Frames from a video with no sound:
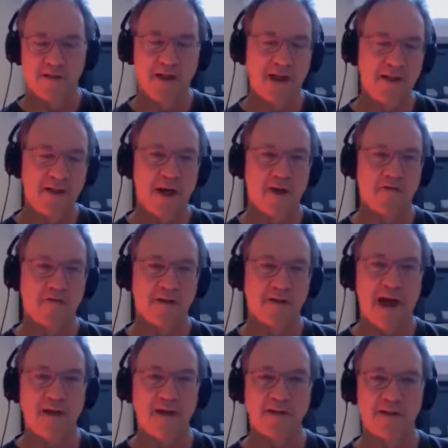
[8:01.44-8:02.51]
you have
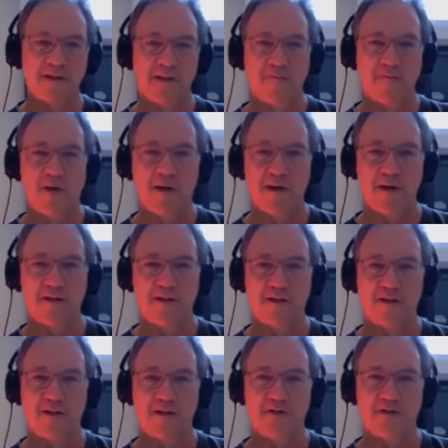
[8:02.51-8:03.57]

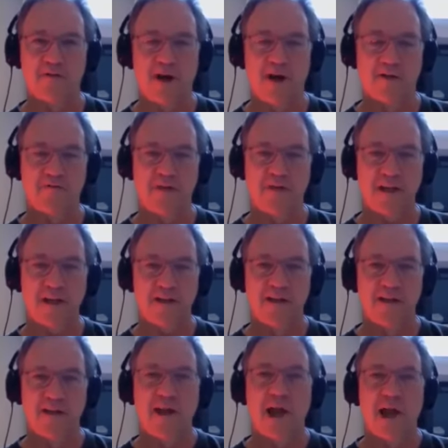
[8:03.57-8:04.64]
1,112 feet,
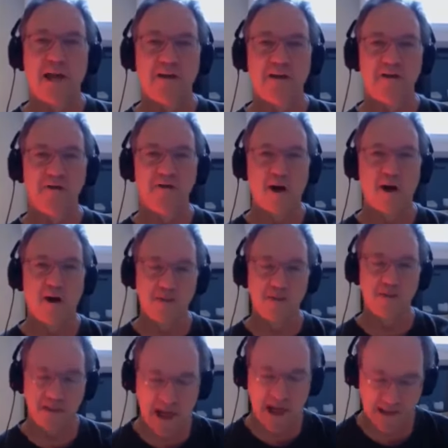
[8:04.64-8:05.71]
and you know that
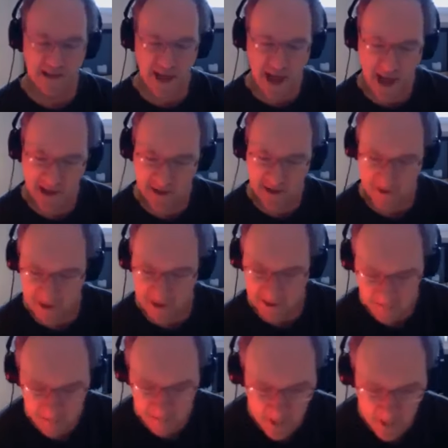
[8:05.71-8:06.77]
that's accurate.
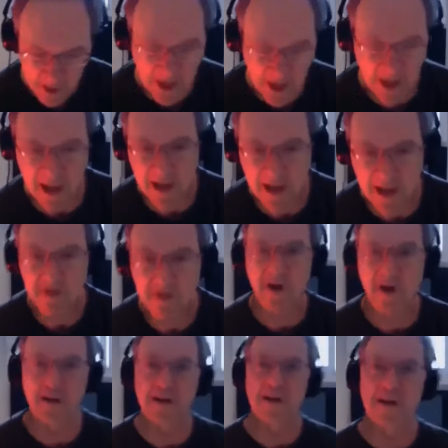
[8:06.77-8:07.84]
And then you go to
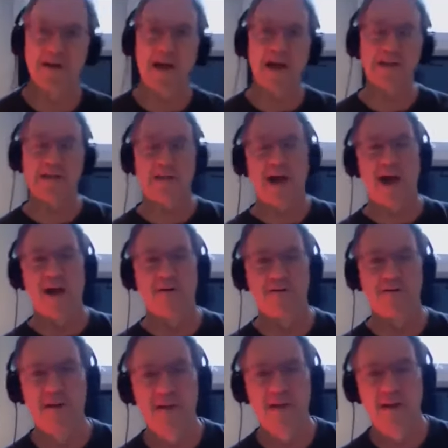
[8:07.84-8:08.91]
the next town,
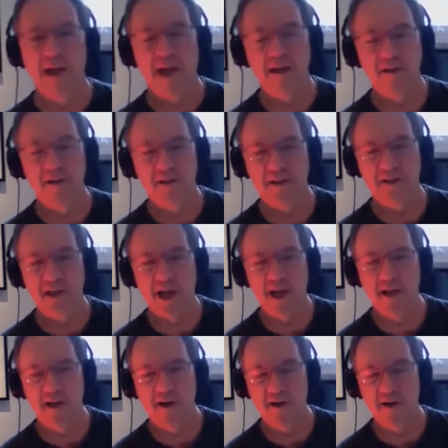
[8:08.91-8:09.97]
and you say,
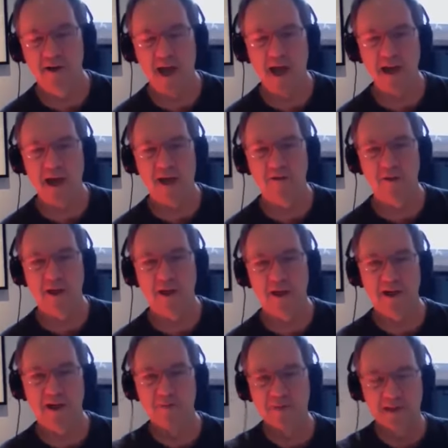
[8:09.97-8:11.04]
okay, everybody
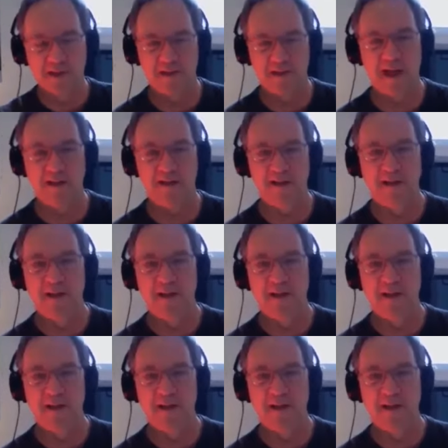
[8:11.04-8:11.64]
come to the center,